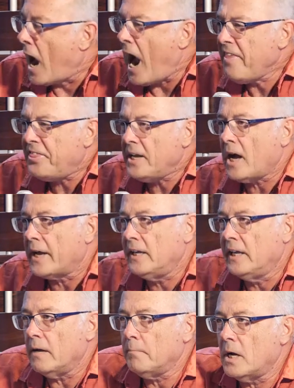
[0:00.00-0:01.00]
I think I
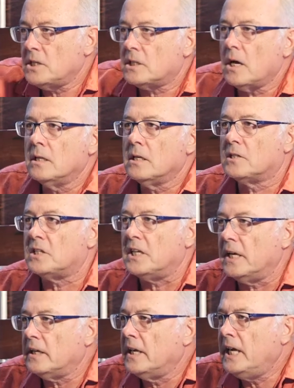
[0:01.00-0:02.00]
could get my son to
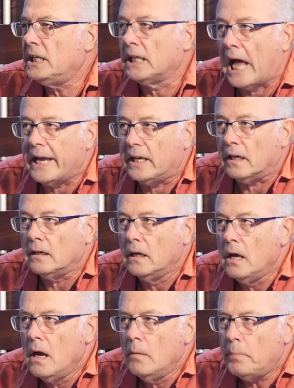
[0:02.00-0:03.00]
see it, and he'd like it,
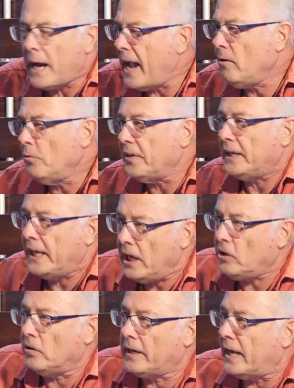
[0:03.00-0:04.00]
but I don't think
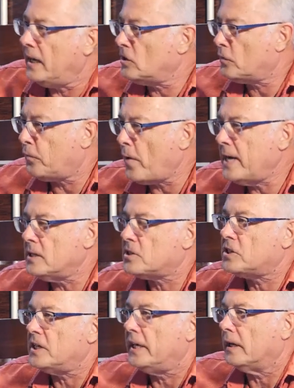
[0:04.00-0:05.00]
he could get his friend to
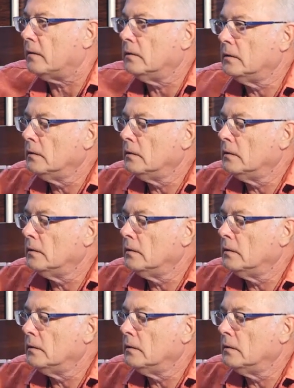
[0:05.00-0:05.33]
see it."